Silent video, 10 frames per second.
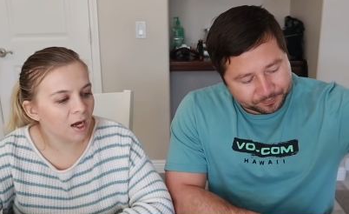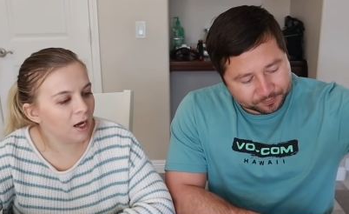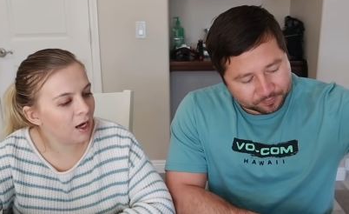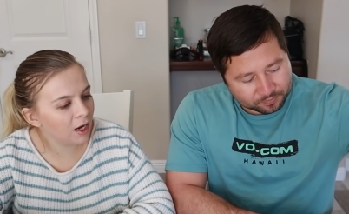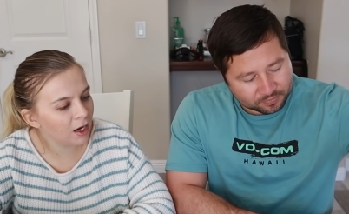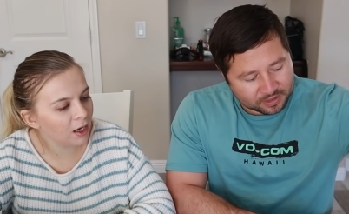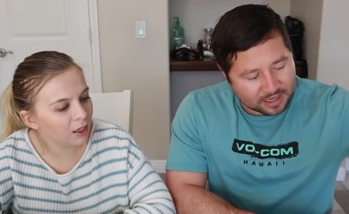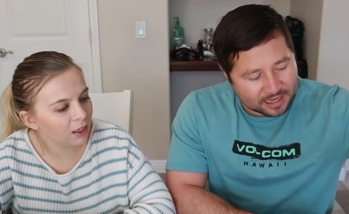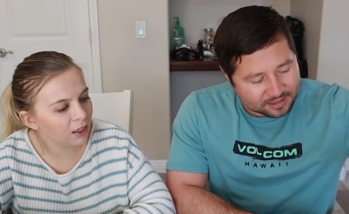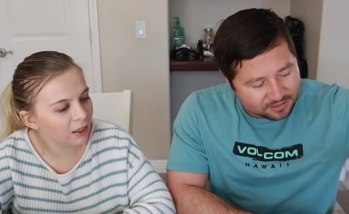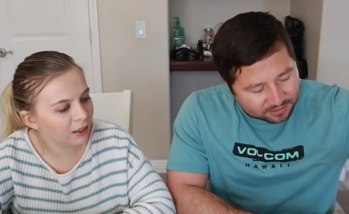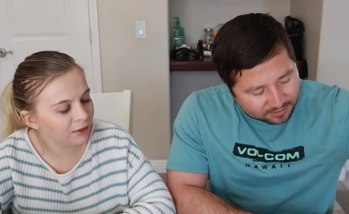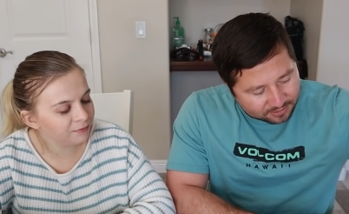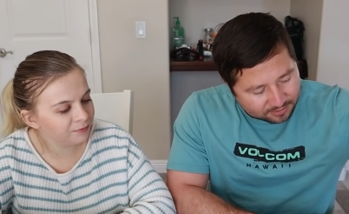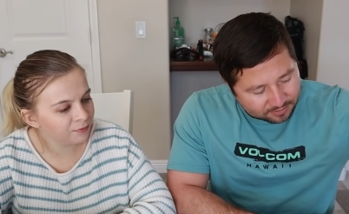
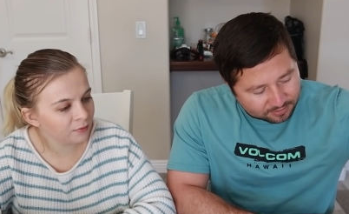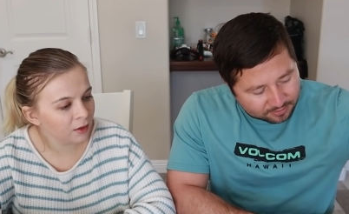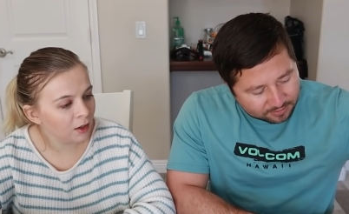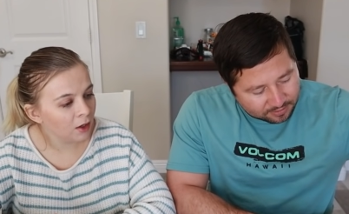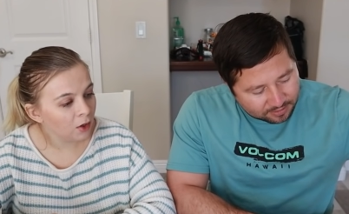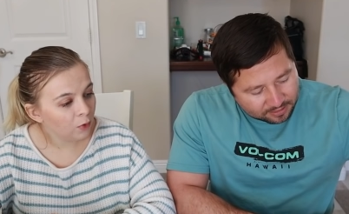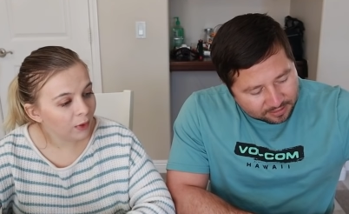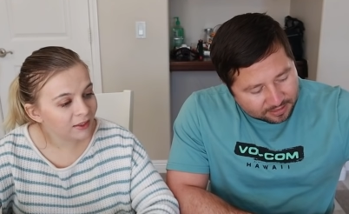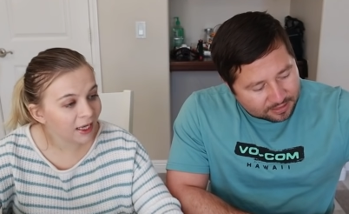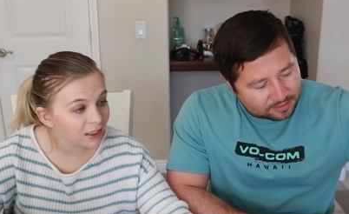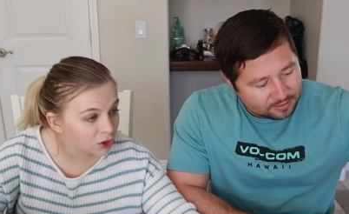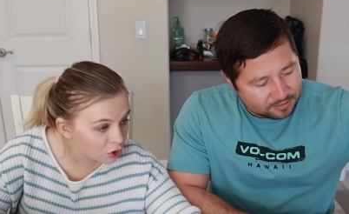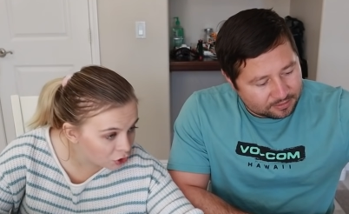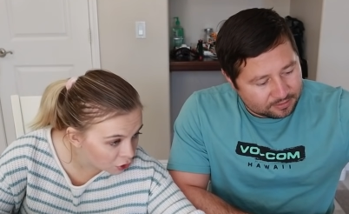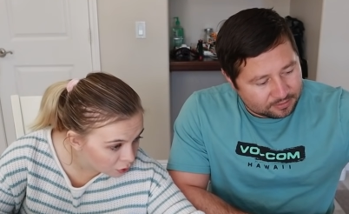Speaker 1: Actually.
Speaker 2: Wait,
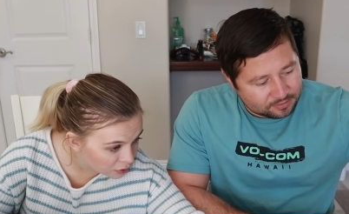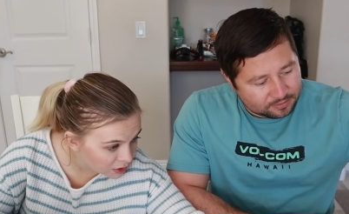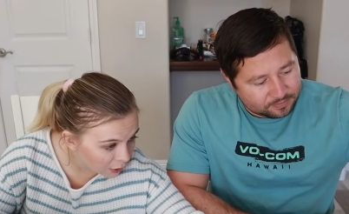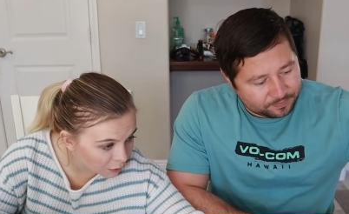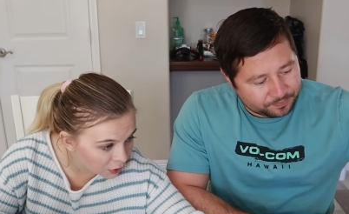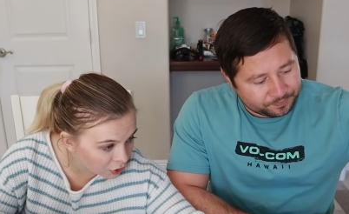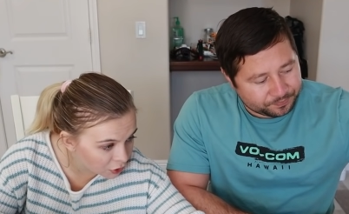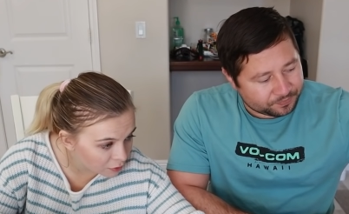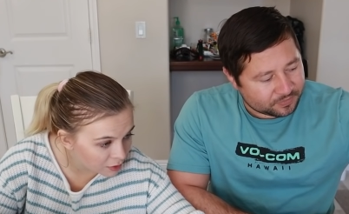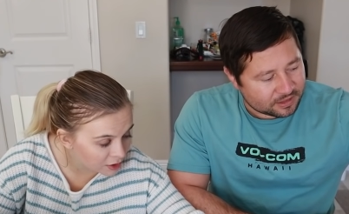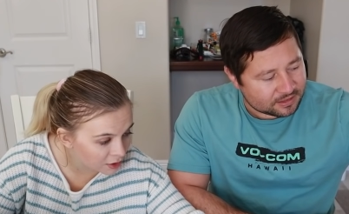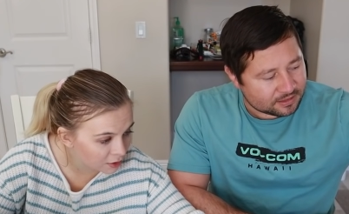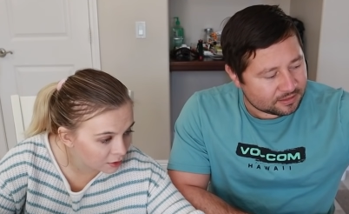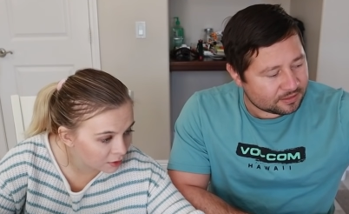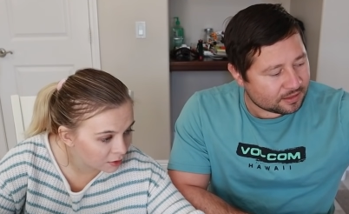that's juice? I want the juice. This
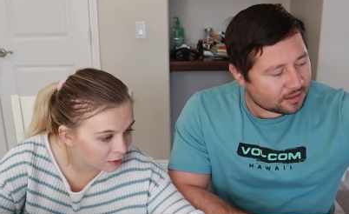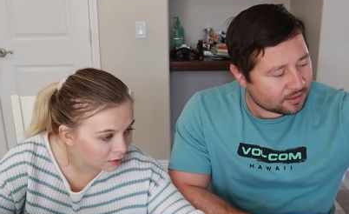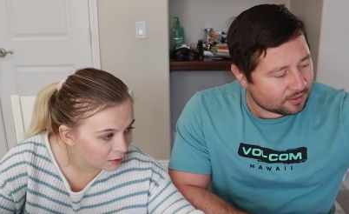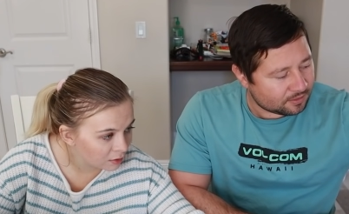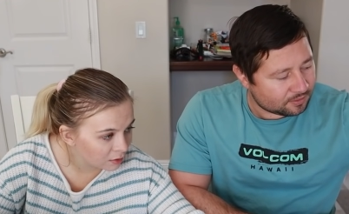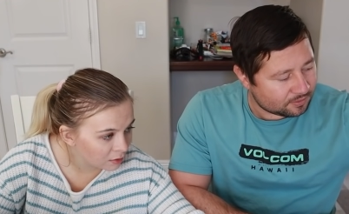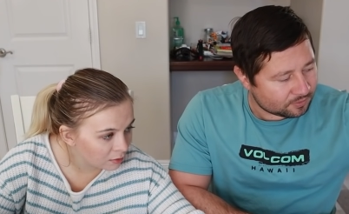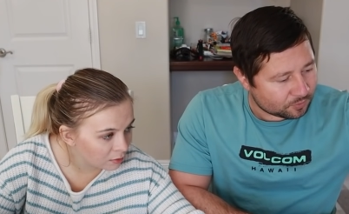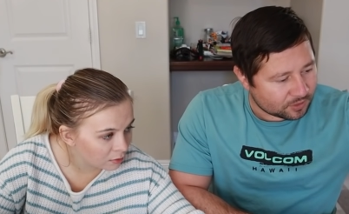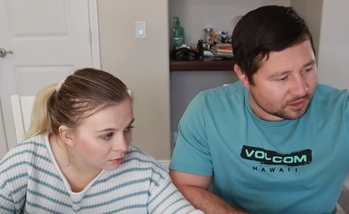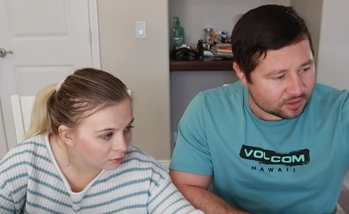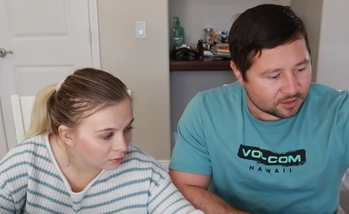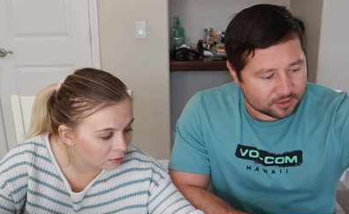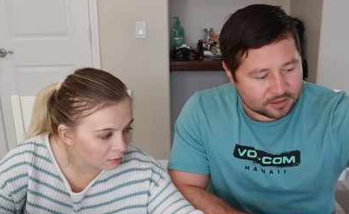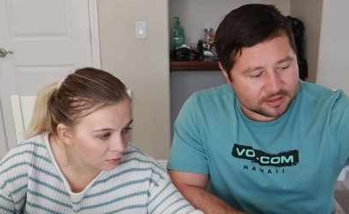
Speaker 1: is not, we're just,
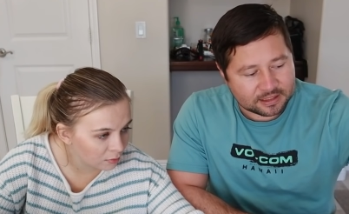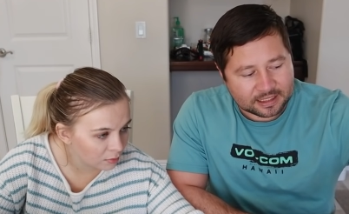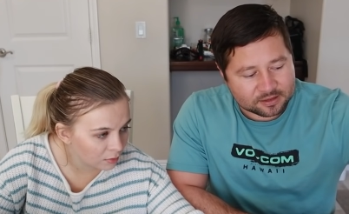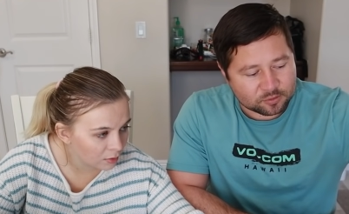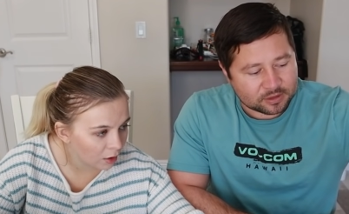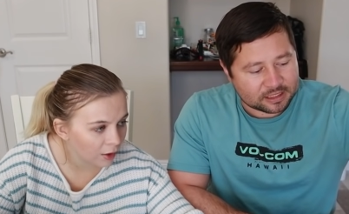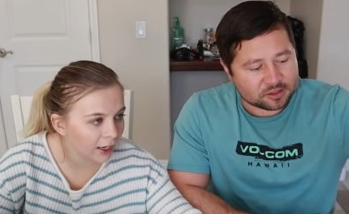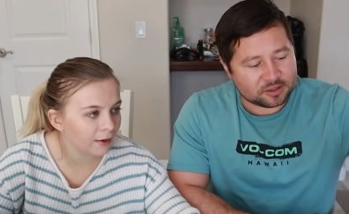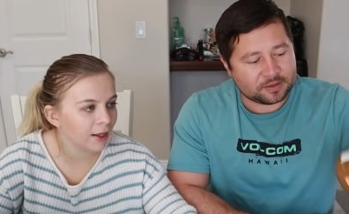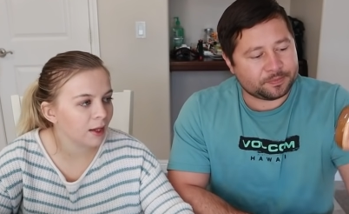this is the last one. Okay, actually.